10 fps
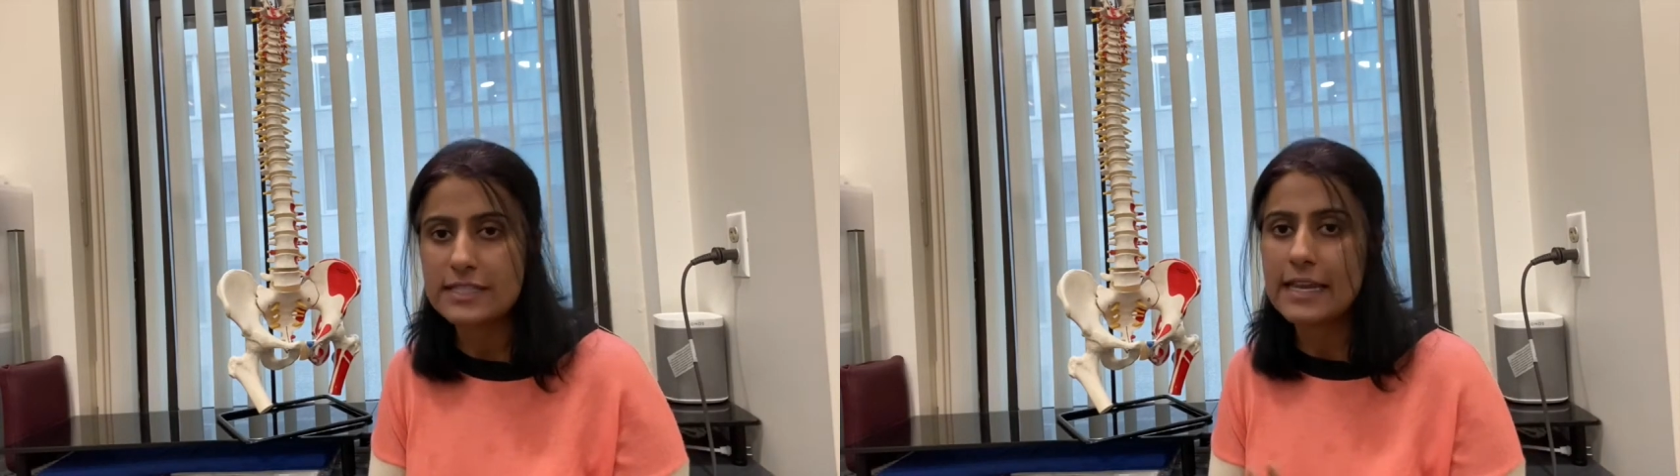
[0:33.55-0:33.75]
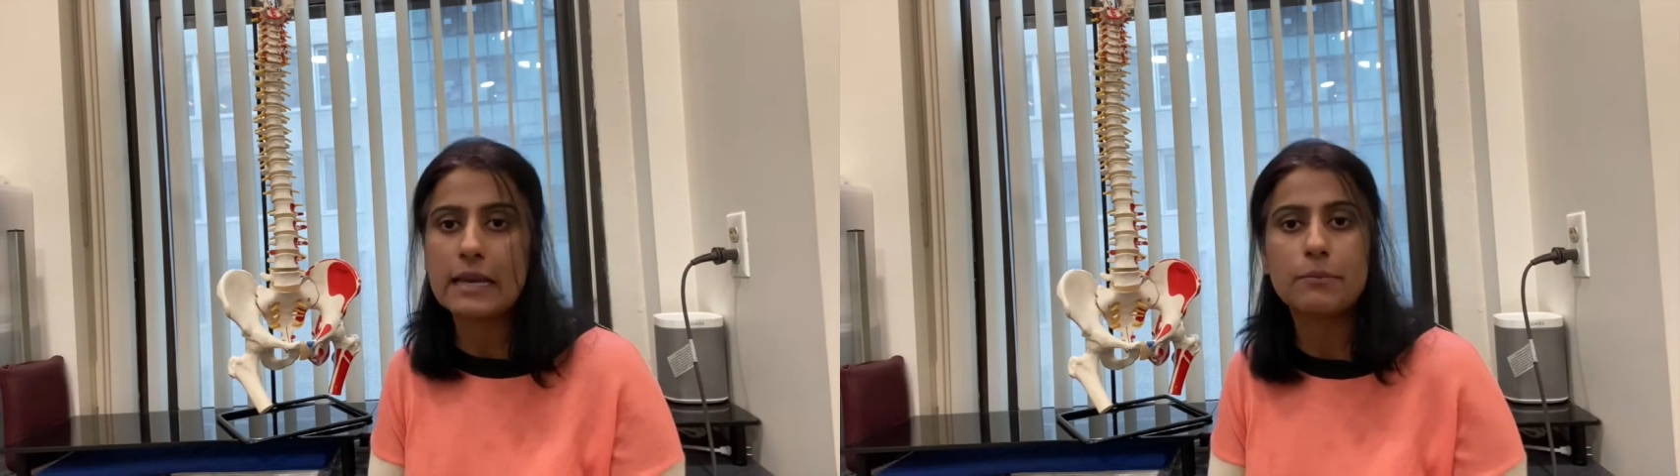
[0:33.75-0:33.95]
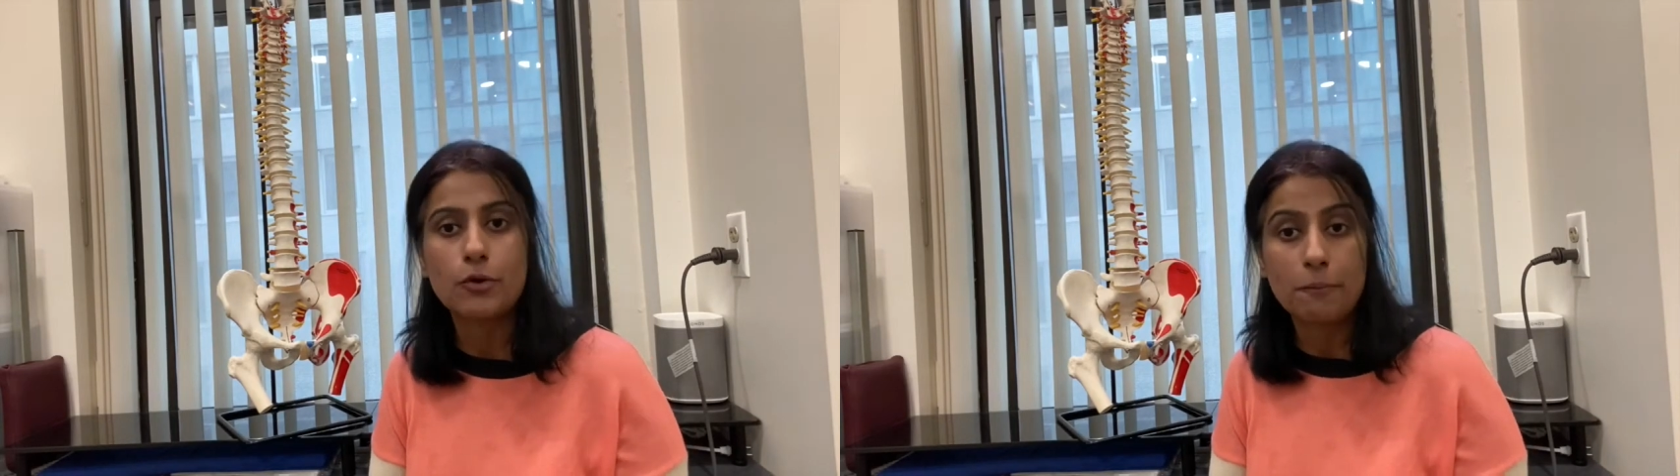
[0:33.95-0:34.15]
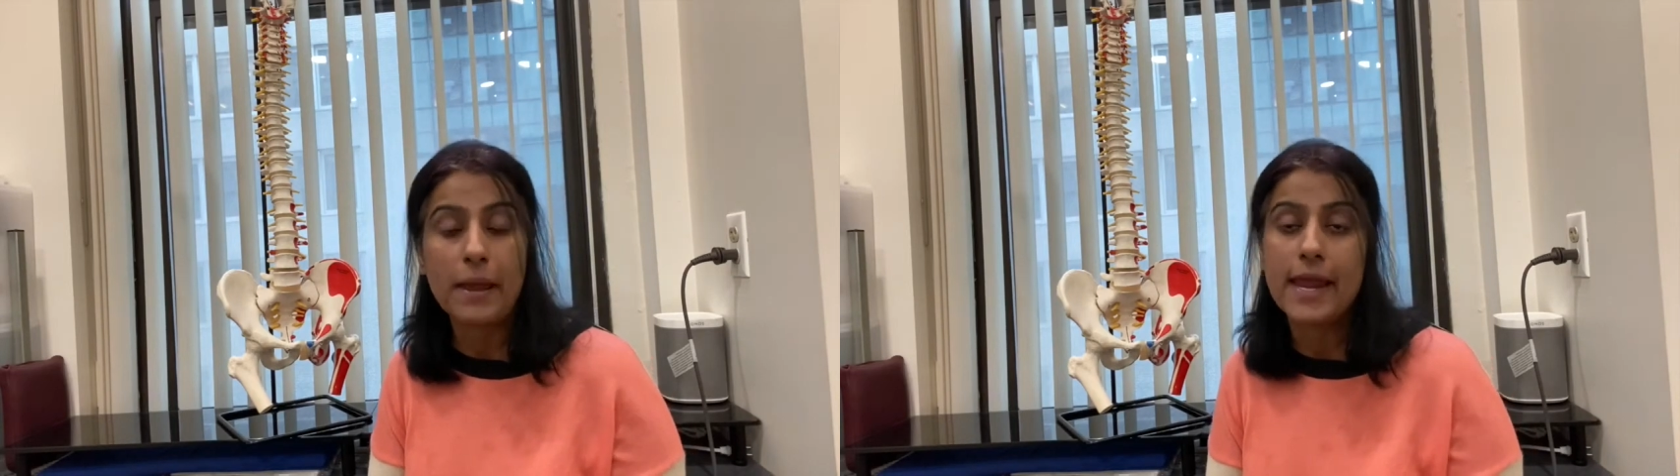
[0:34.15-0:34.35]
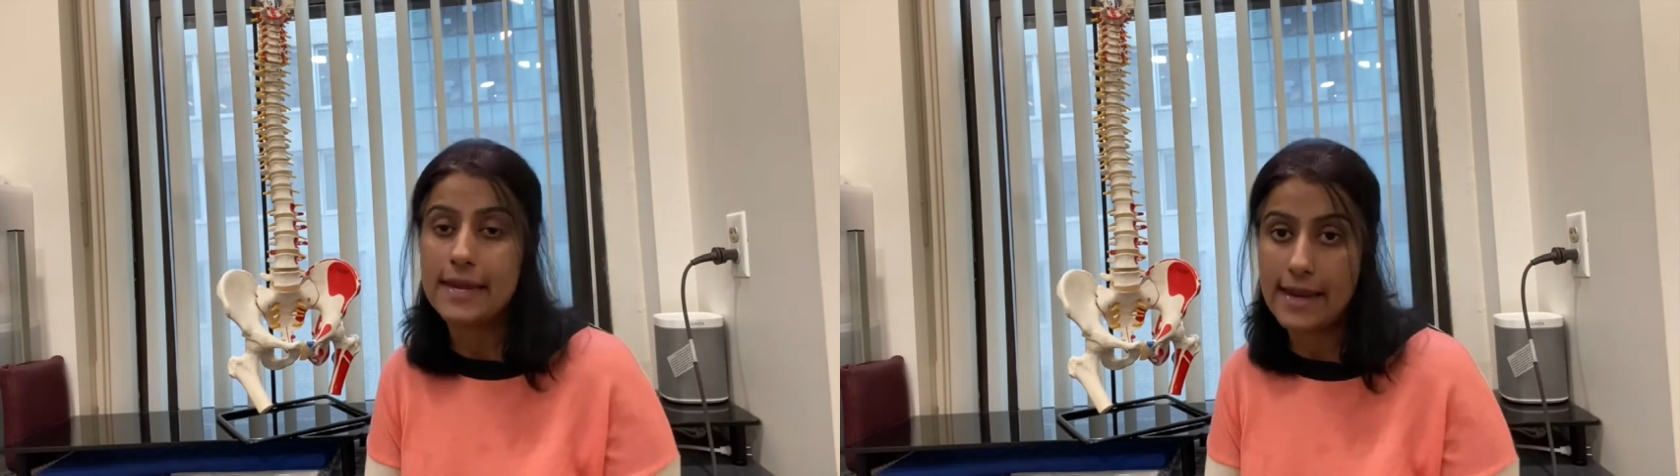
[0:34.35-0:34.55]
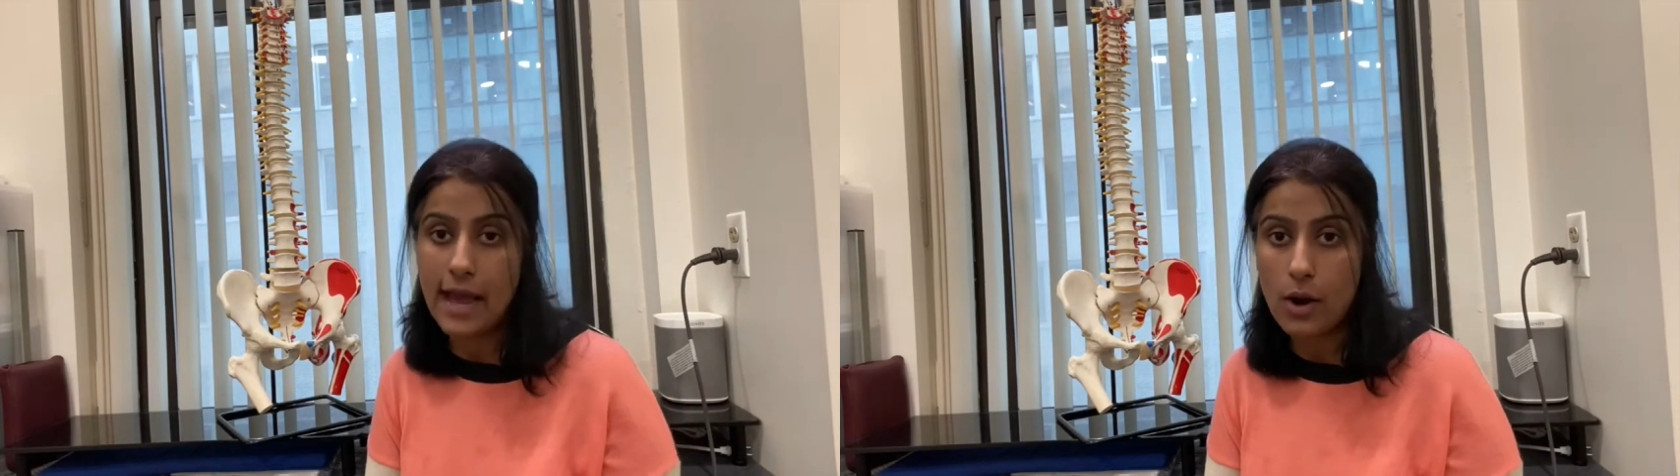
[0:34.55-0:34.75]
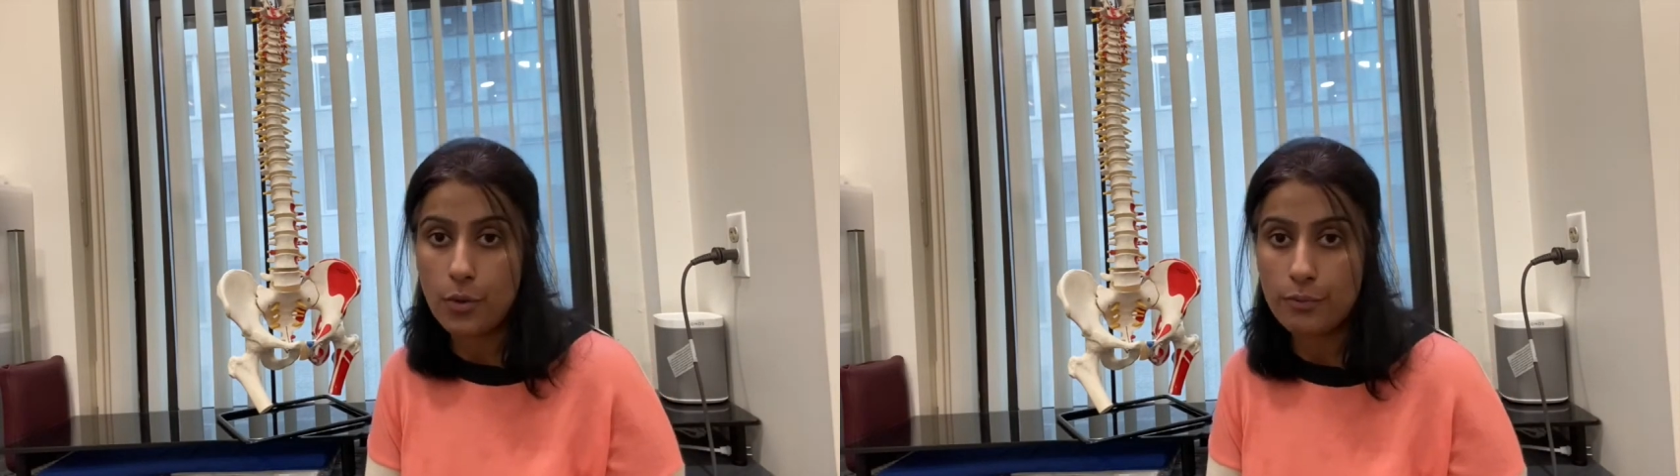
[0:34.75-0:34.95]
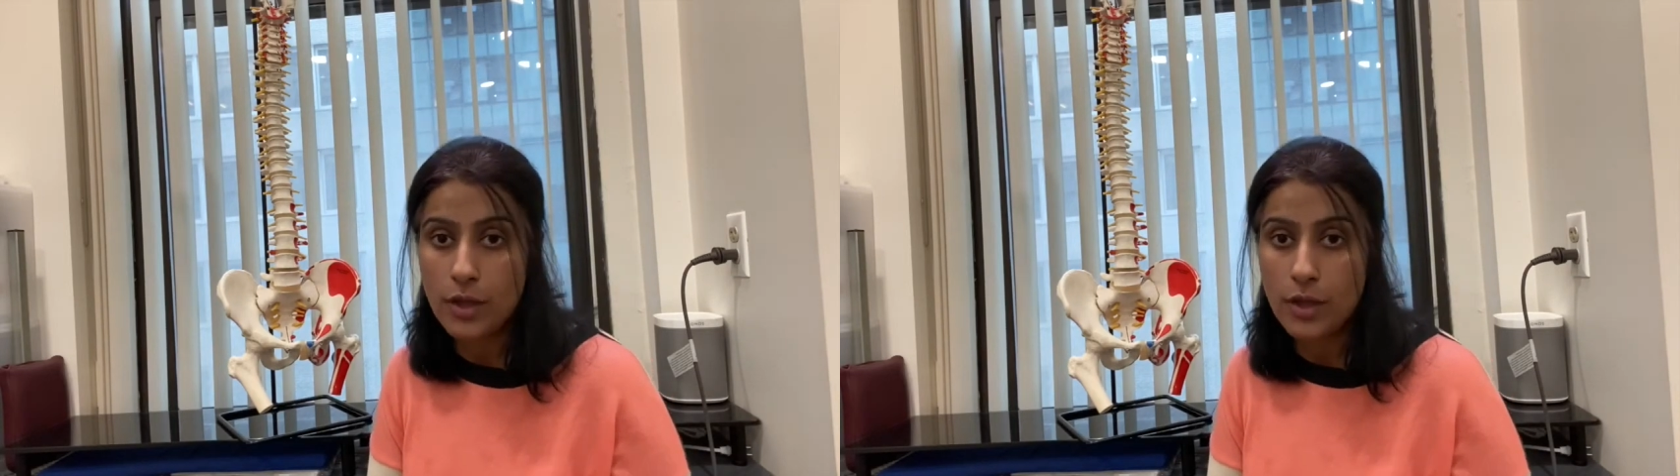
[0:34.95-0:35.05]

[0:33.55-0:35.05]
tailbone pain now.